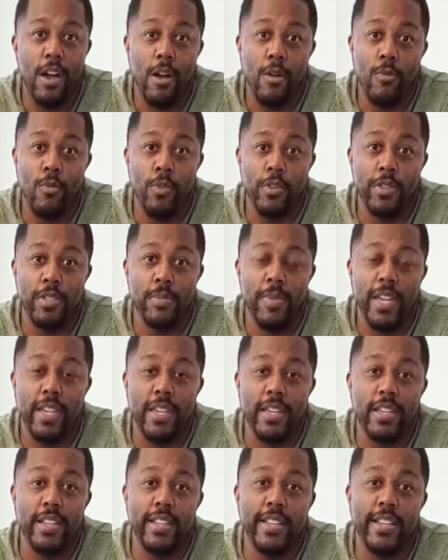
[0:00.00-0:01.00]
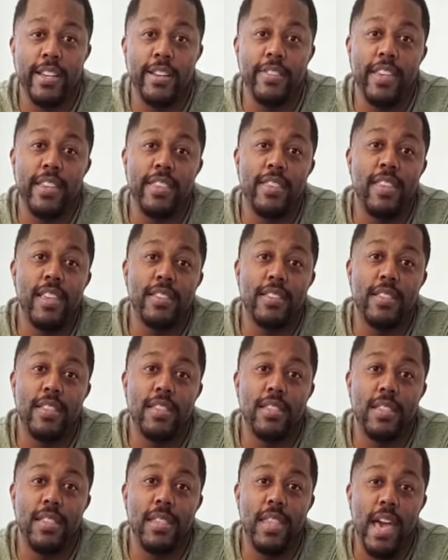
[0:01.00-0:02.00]
I want to make it clear that this
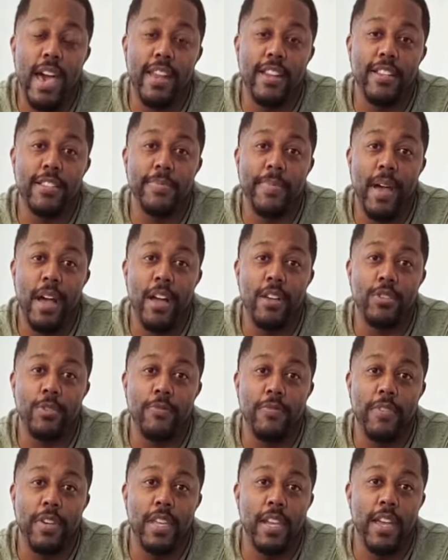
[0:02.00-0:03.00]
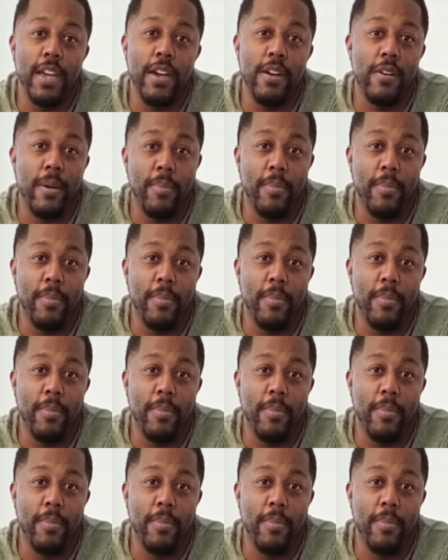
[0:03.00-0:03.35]
is not a sponsored video.